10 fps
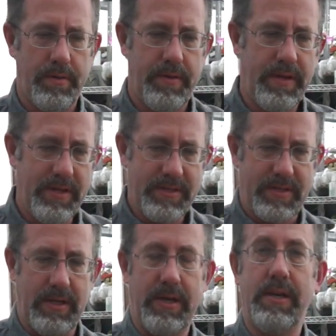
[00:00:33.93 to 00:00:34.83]
This
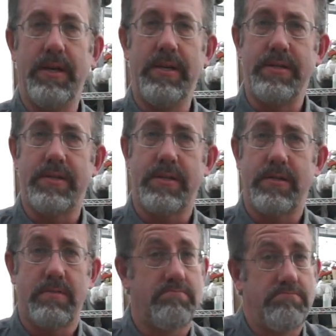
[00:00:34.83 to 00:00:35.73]

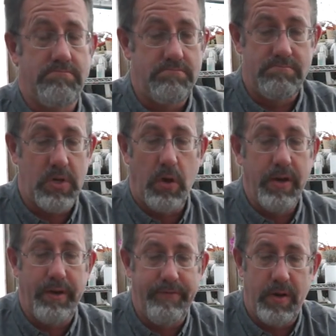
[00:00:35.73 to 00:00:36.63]
is
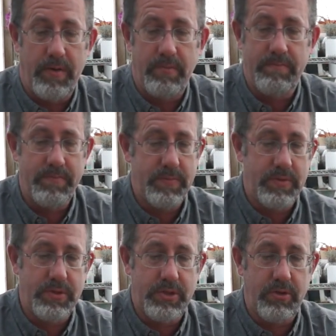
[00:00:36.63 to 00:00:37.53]
coconut fiber,
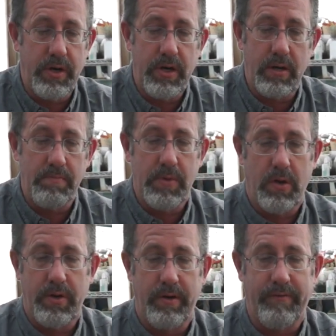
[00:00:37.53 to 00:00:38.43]
straight up
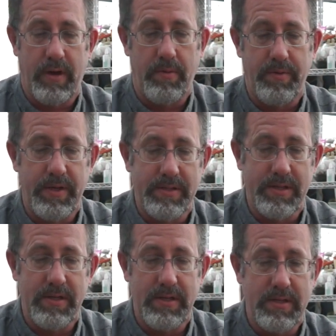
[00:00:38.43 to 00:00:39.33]
coconut fiber. This
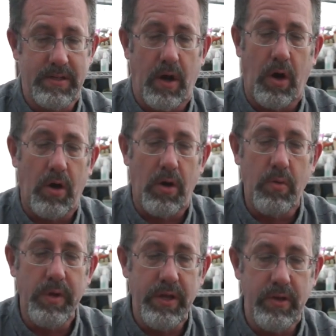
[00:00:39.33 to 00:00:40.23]
is all
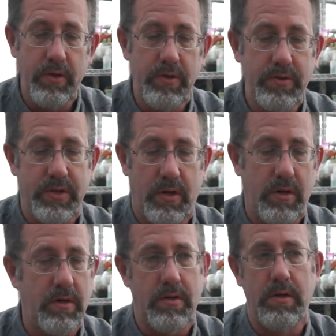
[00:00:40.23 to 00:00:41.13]
we use
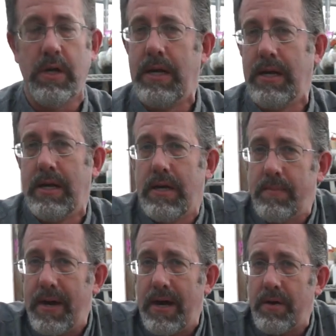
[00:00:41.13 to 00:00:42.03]
on
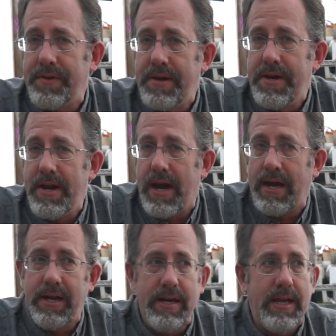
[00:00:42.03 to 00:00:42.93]
about
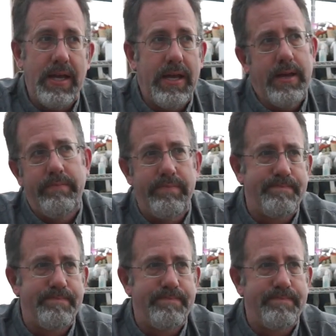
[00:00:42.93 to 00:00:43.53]
95%